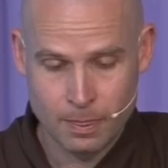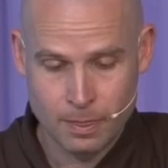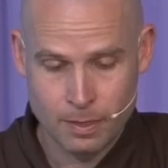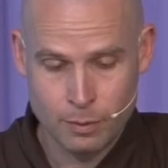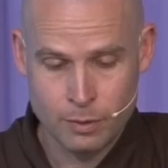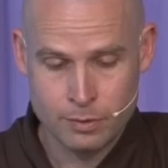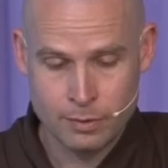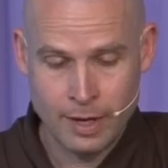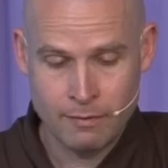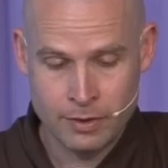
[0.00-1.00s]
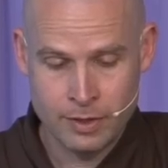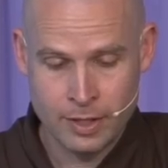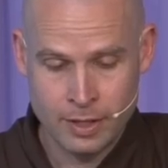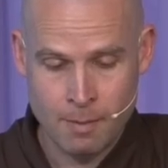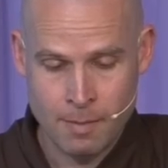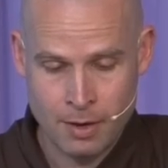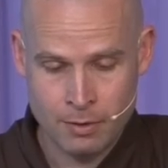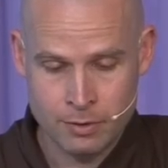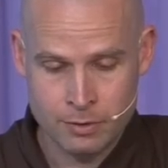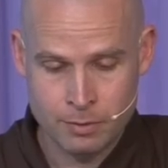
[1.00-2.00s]
We will do everything in our
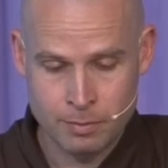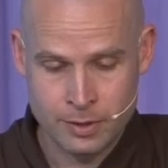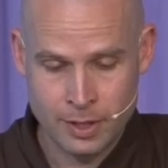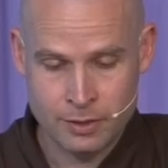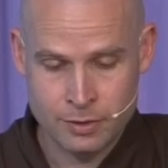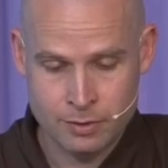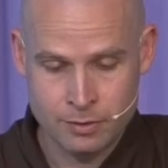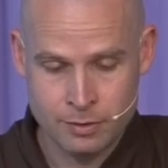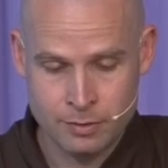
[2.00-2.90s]
power to protect children